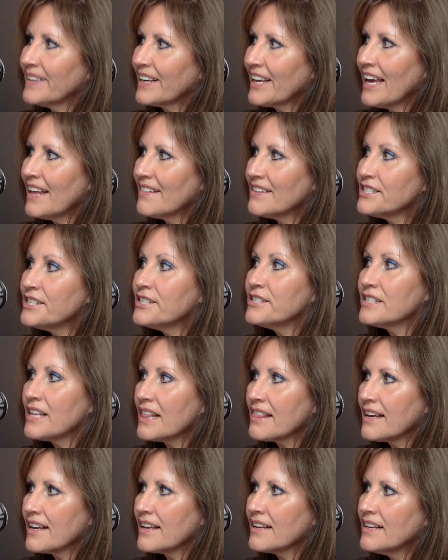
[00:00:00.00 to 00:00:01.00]
Okay, this is a
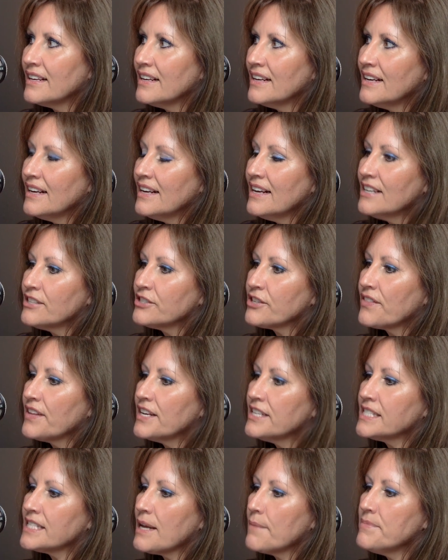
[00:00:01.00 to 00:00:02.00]
thing. So
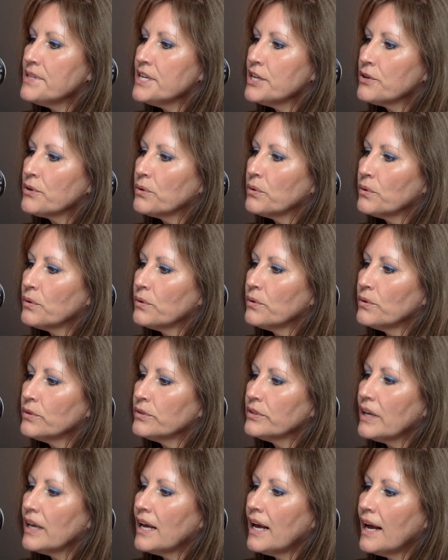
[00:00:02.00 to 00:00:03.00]
there's something
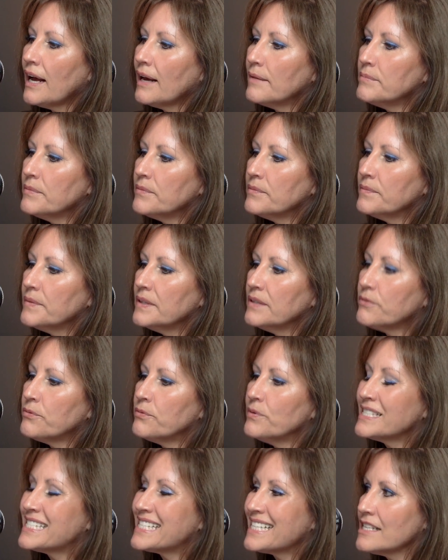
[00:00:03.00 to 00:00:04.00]
called
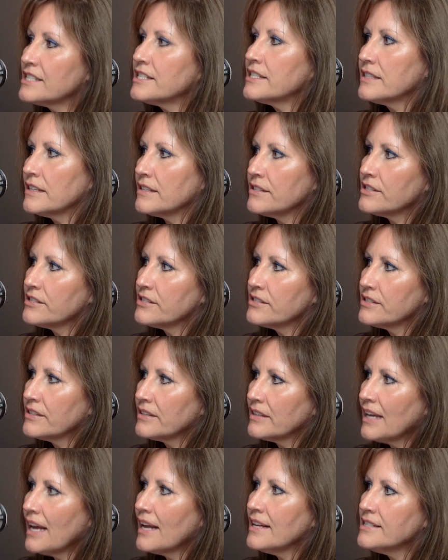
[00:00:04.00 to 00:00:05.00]
resistance,
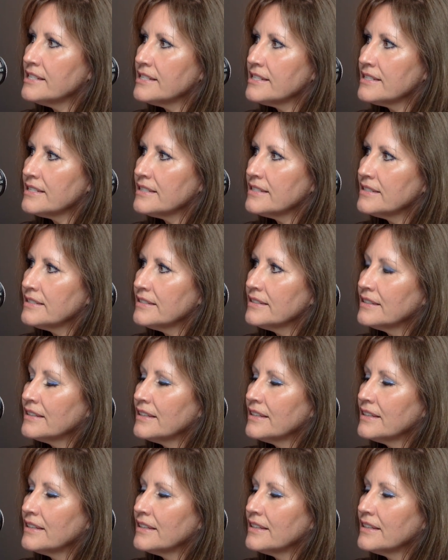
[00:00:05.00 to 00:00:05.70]
biotic